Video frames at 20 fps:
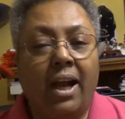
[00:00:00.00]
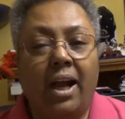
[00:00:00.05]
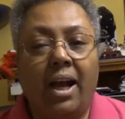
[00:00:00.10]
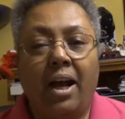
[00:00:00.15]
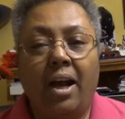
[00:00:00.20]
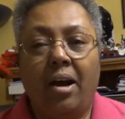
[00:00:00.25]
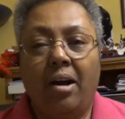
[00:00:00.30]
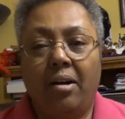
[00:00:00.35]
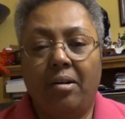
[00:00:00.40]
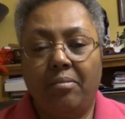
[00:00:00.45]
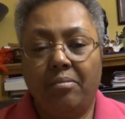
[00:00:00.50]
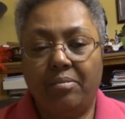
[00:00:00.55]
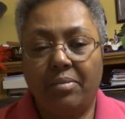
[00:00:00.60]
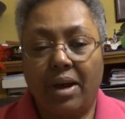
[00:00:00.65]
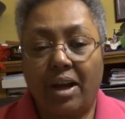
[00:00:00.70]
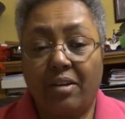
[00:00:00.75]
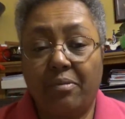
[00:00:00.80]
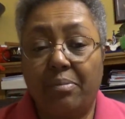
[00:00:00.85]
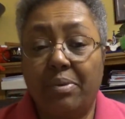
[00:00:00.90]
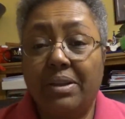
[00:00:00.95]

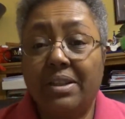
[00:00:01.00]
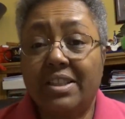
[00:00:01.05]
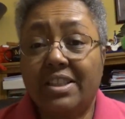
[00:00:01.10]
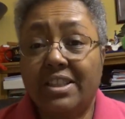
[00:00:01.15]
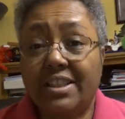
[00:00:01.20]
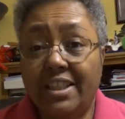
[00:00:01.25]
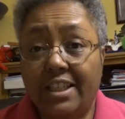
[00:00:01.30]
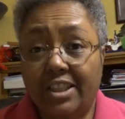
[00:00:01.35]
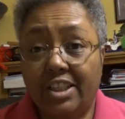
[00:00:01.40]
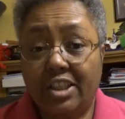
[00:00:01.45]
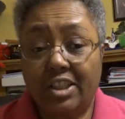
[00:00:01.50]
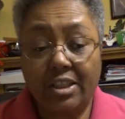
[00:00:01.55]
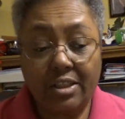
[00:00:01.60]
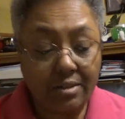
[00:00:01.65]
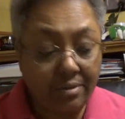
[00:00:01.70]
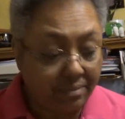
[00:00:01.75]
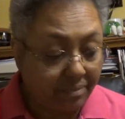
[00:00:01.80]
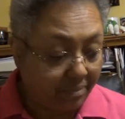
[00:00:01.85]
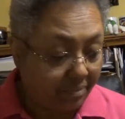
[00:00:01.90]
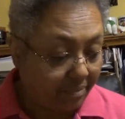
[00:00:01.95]
I've been
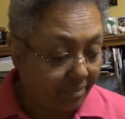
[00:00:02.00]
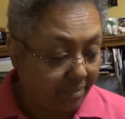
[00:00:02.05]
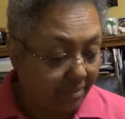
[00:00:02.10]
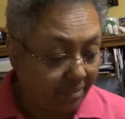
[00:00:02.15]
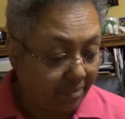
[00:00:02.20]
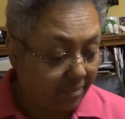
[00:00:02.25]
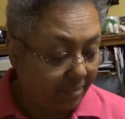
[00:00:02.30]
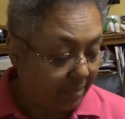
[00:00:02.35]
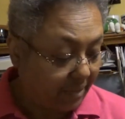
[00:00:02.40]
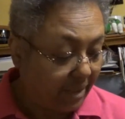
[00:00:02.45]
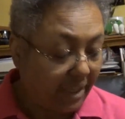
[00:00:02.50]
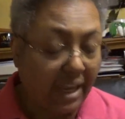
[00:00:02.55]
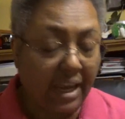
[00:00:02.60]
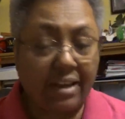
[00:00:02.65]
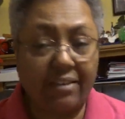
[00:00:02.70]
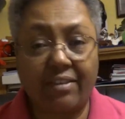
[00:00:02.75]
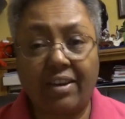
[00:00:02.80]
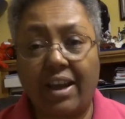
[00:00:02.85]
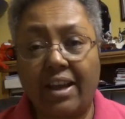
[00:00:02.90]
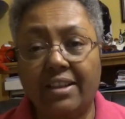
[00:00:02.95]
stitching.
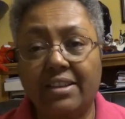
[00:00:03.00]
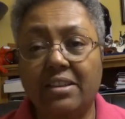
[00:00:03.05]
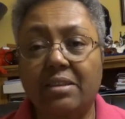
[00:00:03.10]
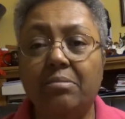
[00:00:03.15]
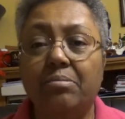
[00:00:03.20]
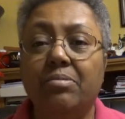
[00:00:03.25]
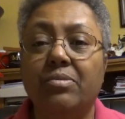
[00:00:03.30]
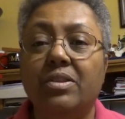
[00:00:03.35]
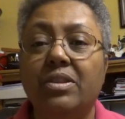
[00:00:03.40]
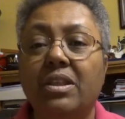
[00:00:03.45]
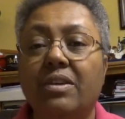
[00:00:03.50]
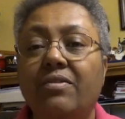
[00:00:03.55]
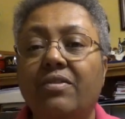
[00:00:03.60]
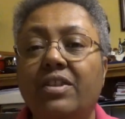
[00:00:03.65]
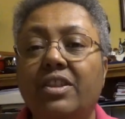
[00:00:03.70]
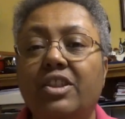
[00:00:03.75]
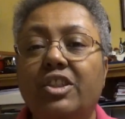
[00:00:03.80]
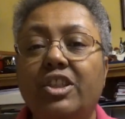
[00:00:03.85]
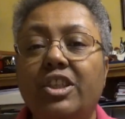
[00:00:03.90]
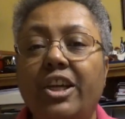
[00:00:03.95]
I've got some stuff
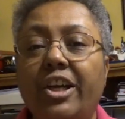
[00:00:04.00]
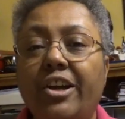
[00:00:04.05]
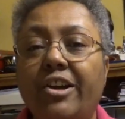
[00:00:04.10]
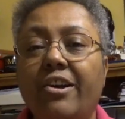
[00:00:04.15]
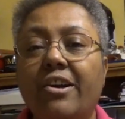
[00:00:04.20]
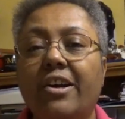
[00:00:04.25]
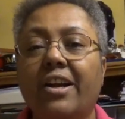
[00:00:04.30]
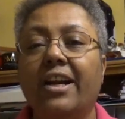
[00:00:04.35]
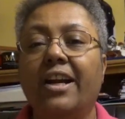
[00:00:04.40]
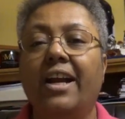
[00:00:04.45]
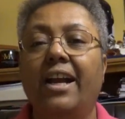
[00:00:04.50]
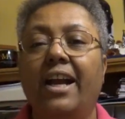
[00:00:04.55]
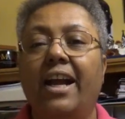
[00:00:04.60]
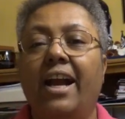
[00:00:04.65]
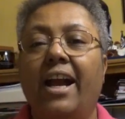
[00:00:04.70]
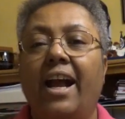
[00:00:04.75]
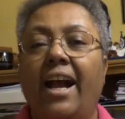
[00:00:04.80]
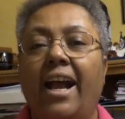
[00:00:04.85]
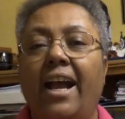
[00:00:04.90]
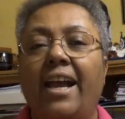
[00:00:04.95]
to share,
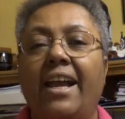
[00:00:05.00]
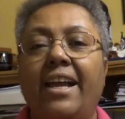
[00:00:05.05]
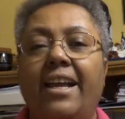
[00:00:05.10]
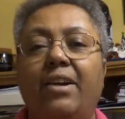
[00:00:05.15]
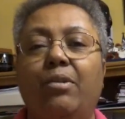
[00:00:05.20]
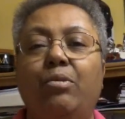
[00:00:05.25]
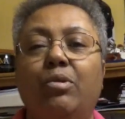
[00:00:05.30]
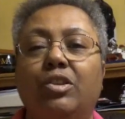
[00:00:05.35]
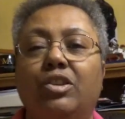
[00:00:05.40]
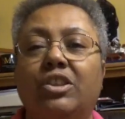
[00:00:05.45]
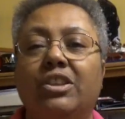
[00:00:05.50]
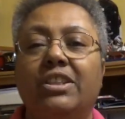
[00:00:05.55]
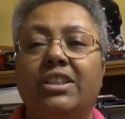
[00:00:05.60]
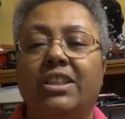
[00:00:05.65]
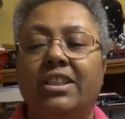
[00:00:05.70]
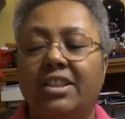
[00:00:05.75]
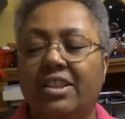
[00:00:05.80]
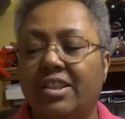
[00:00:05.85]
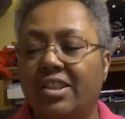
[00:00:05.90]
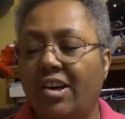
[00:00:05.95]
and we'll just
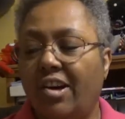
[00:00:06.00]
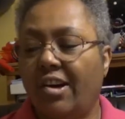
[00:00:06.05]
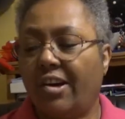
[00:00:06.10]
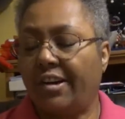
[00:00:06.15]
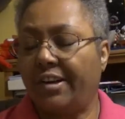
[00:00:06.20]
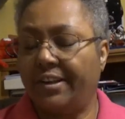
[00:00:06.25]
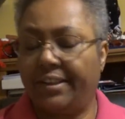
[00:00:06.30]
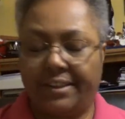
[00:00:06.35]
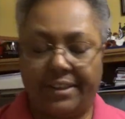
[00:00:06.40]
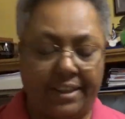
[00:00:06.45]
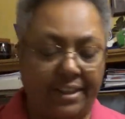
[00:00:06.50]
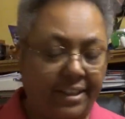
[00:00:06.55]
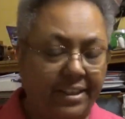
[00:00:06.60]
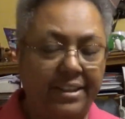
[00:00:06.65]
get started.